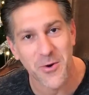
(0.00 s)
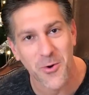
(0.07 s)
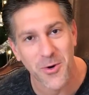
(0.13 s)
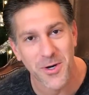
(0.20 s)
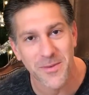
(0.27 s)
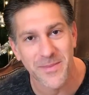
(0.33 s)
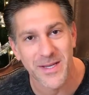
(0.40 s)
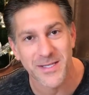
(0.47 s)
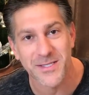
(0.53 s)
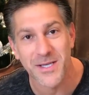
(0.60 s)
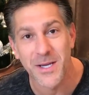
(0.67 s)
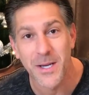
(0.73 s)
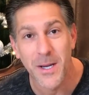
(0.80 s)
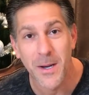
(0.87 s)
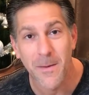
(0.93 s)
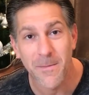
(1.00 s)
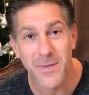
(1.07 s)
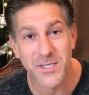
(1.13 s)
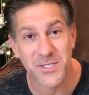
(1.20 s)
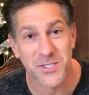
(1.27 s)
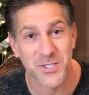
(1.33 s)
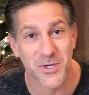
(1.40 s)
ornaments,
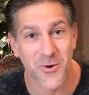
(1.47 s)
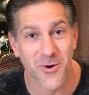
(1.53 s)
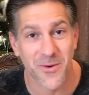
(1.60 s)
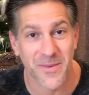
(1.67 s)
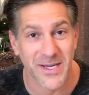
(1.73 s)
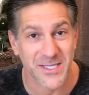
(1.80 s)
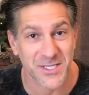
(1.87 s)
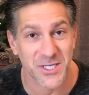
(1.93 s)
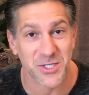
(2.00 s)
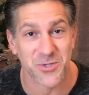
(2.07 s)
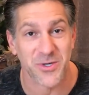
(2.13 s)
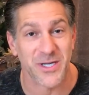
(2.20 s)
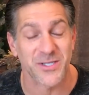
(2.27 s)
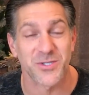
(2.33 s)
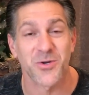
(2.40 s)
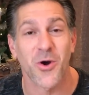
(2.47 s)
but so are my citrus.